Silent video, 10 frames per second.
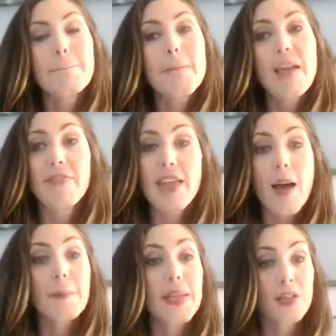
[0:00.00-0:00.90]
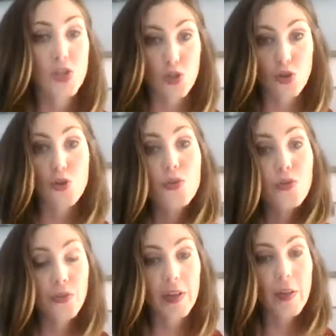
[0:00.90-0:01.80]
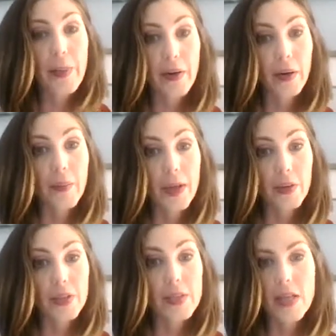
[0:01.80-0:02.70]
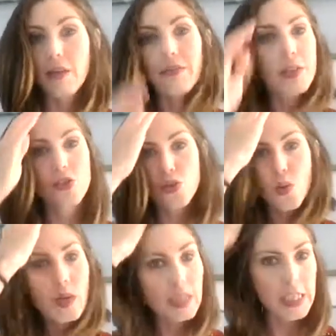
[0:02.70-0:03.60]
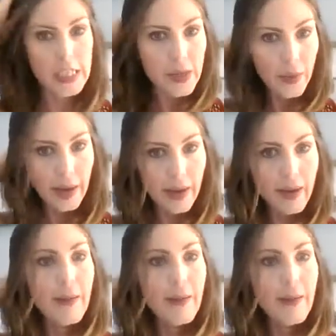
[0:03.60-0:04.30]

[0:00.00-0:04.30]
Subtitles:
If that makes you feel better about yourself, then sure, do it.